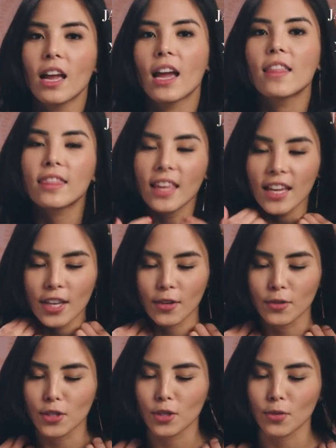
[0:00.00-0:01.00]
and thank
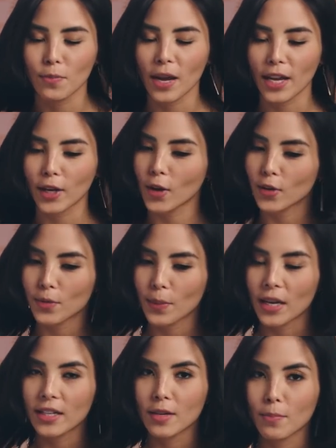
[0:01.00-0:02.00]
you to my
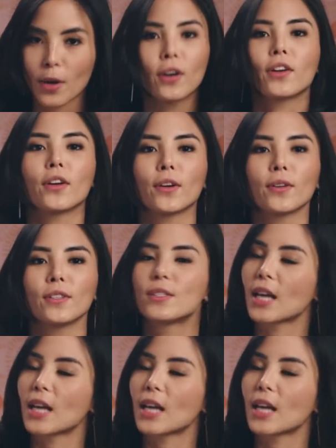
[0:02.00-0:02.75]
codependent partner,